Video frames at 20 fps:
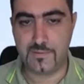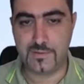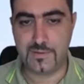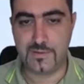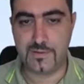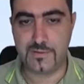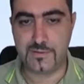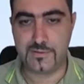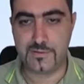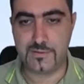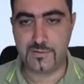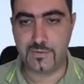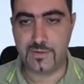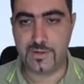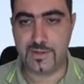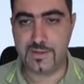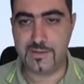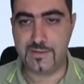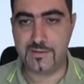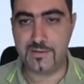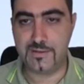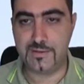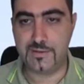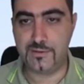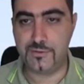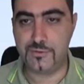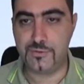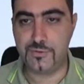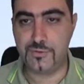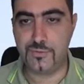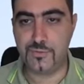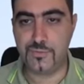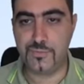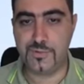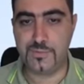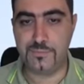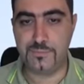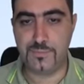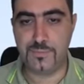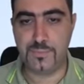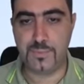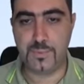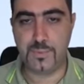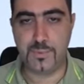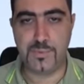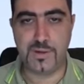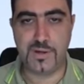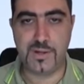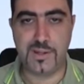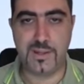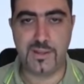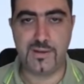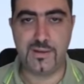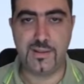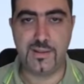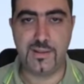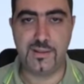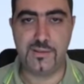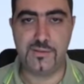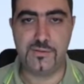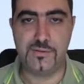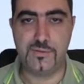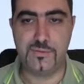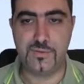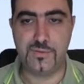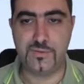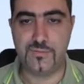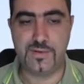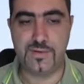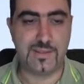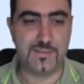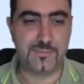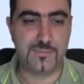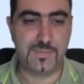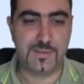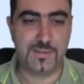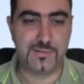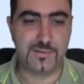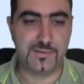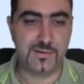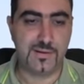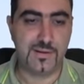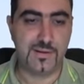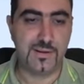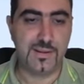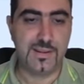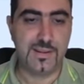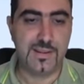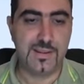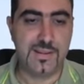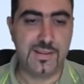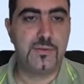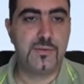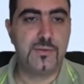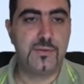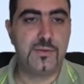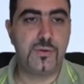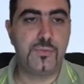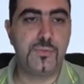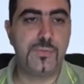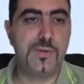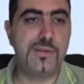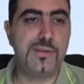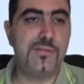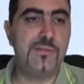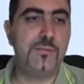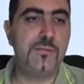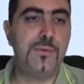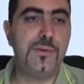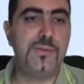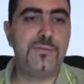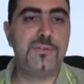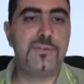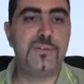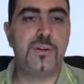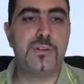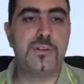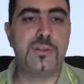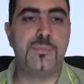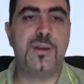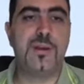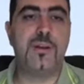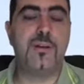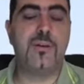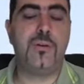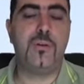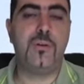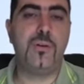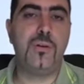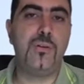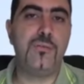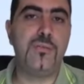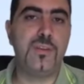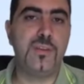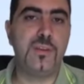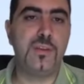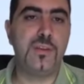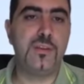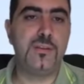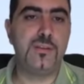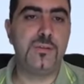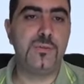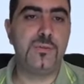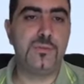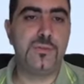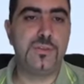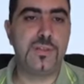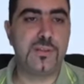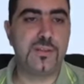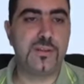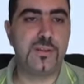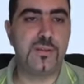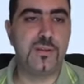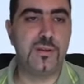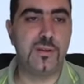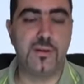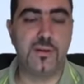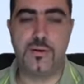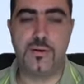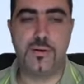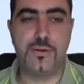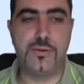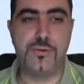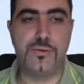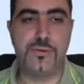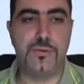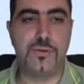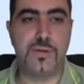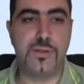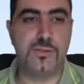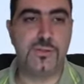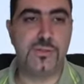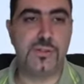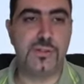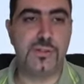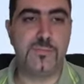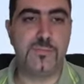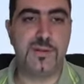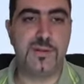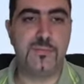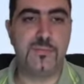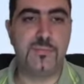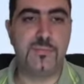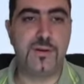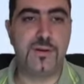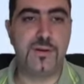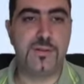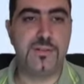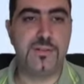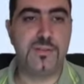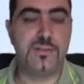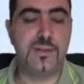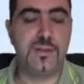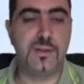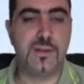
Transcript: Okay, so anything you do will propagate into the flat pattern. So we, we've talked about all of the tools that uh, are used to create sheet metal parts.